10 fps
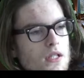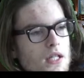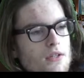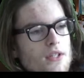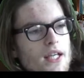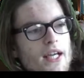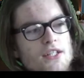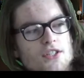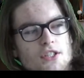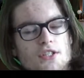how the
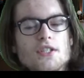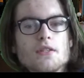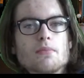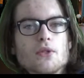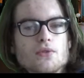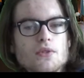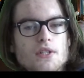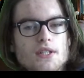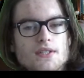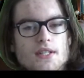engine is in the boot
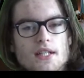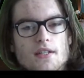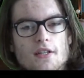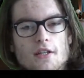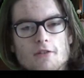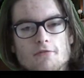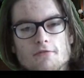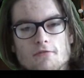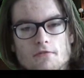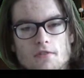instead
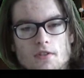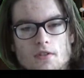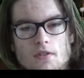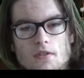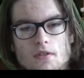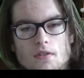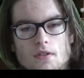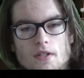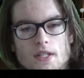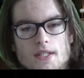of...
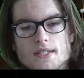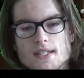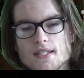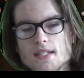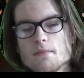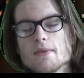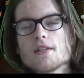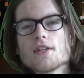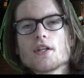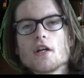It's in the middle
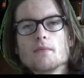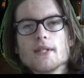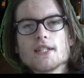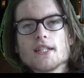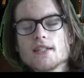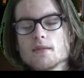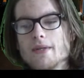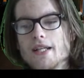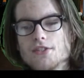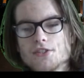of the car basically. It's a
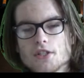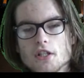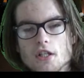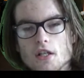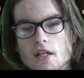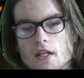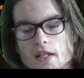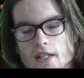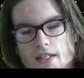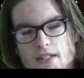mid-engine car.
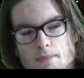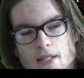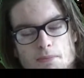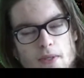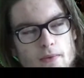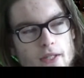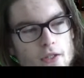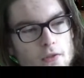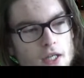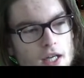It's built by
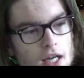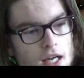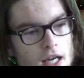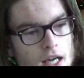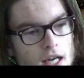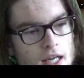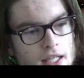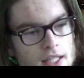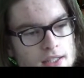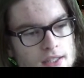Renault,
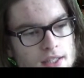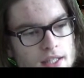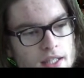and